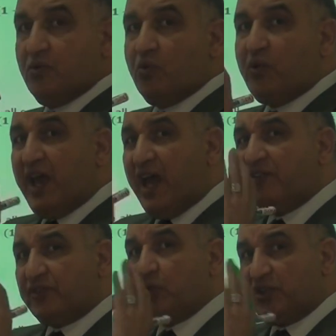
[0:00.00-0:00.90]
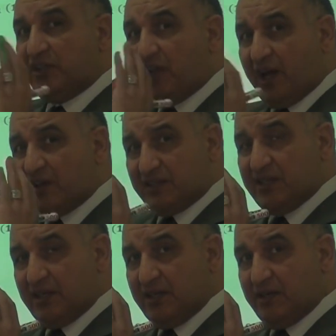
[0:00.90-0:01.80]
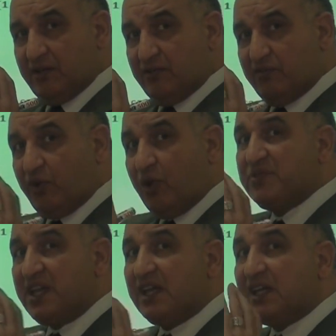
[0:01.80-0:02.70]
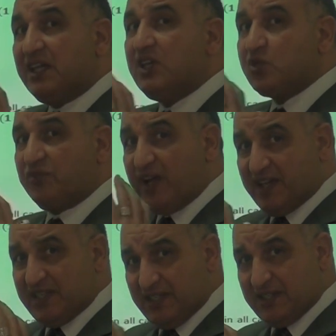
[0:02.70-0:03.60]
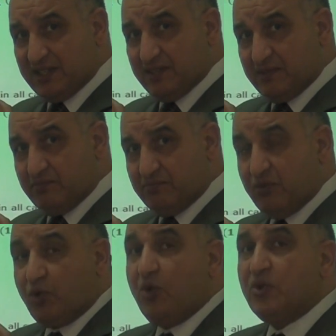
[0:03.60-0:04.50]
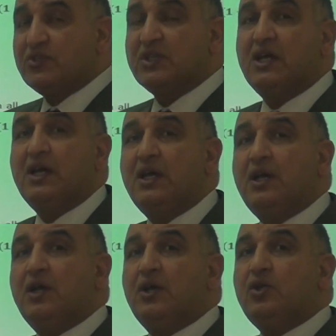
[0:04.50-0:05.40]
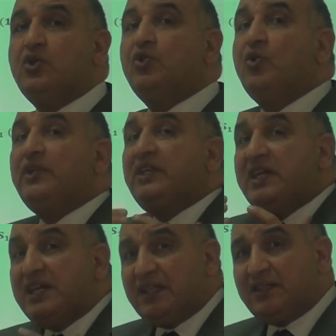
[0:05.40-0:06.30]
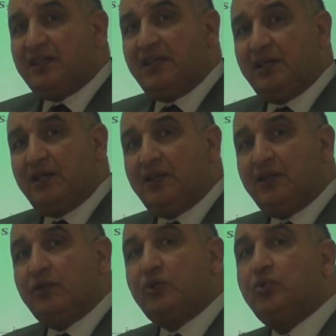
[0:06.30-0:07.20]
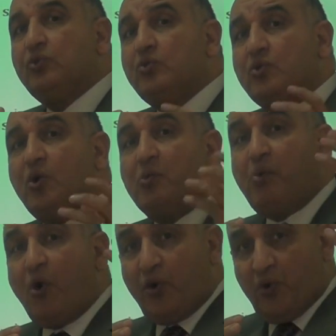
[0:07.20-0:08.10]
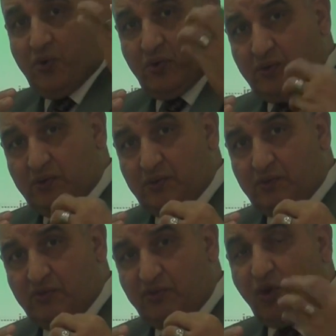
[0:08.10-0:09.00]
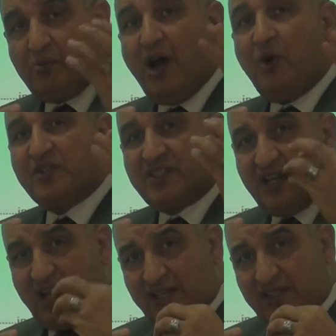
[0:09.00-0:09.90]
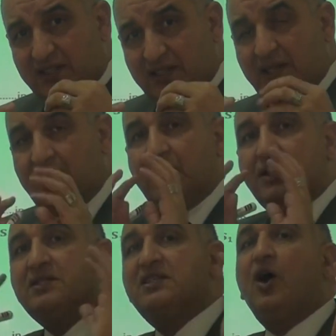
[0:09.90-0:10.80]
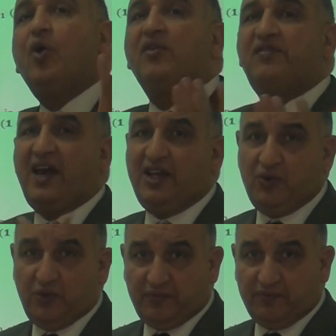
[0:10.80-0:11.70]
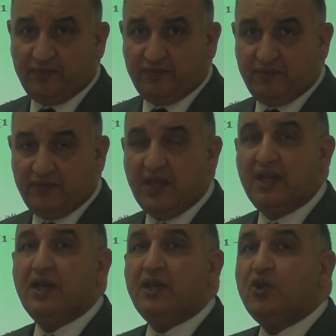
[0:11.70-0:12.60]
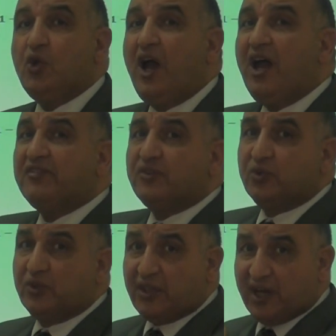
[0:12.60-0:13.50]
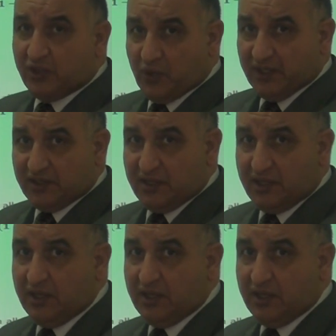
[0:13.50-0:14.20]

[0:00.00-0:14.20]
We have to deduct from the increase of assets because you don't need to borrow from outside the whole value. You have to deduct what?